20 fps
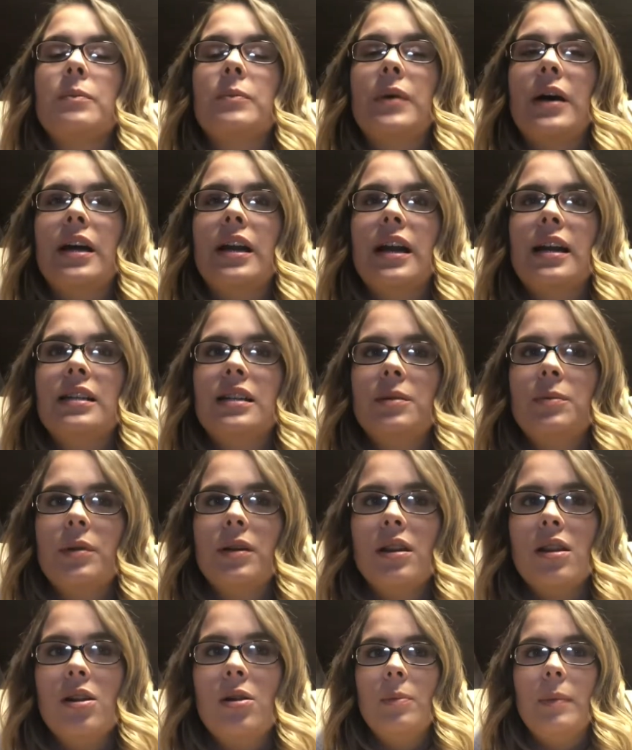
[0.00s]
but I did put
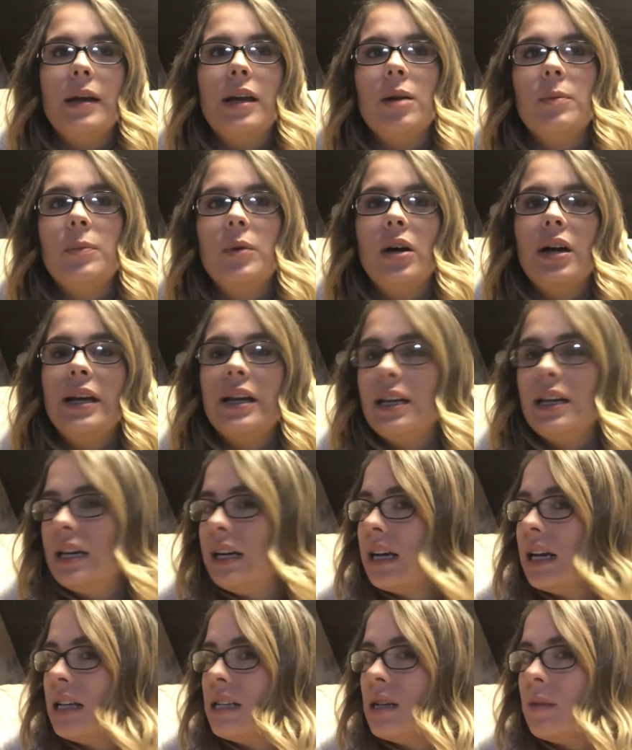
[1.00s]
a makeup on,
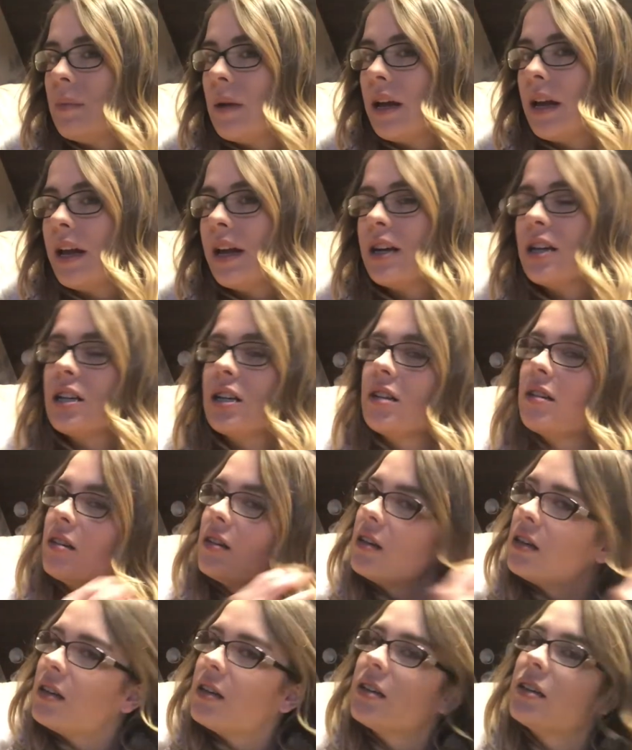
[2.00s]
and I did my hair
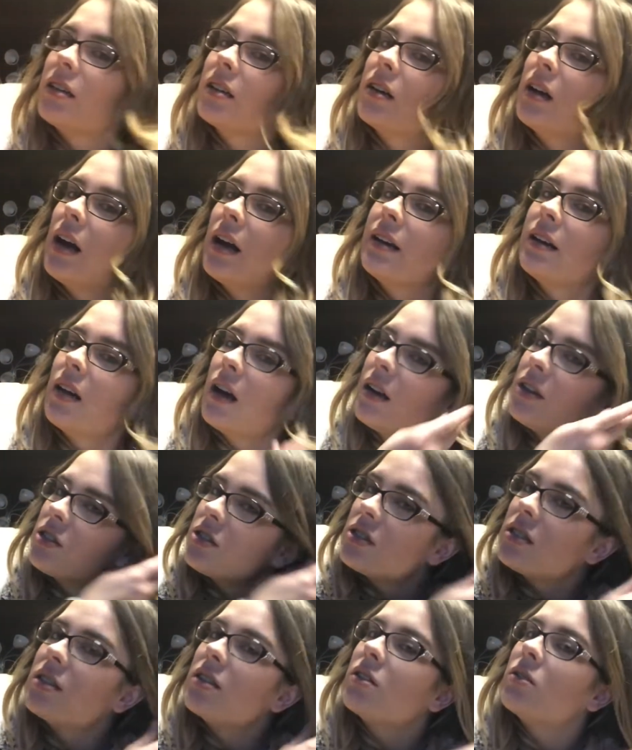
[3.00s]
kind of, I
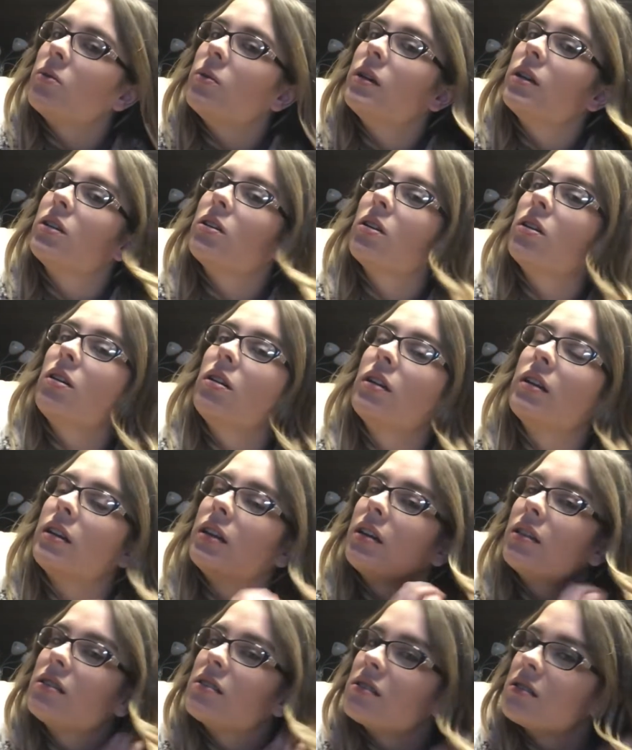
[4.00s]
just did a quick curl, and
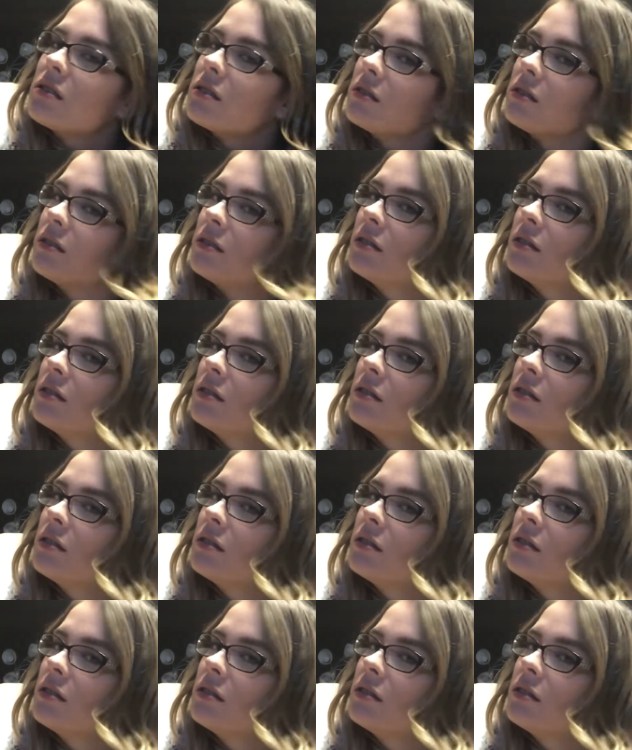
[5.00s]
it's